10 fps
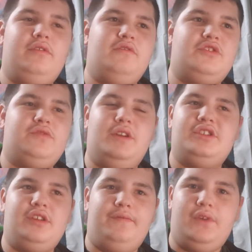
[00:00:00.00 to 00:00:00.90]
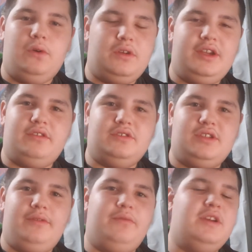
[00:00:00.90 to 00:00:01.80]
switching to Vulkan or
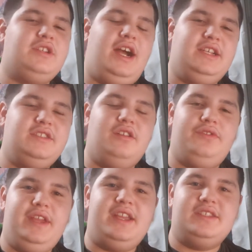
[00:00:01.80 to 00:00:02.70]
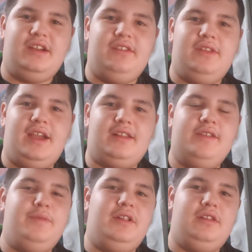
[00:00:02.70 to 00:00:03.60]
something, which I still think is
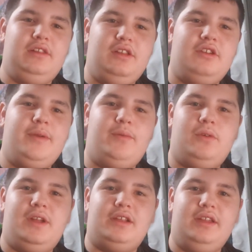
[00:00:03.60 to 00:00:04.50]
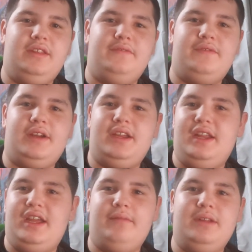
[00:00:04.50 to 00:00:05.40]
unlikely, but a little bit more likely than
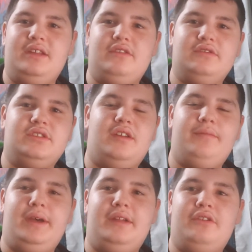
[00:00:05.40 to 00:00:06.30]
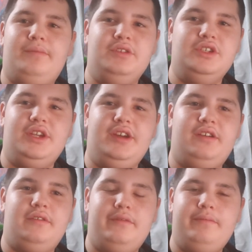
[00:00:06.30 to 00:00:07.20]
freaking AMD doing something about OpenGL.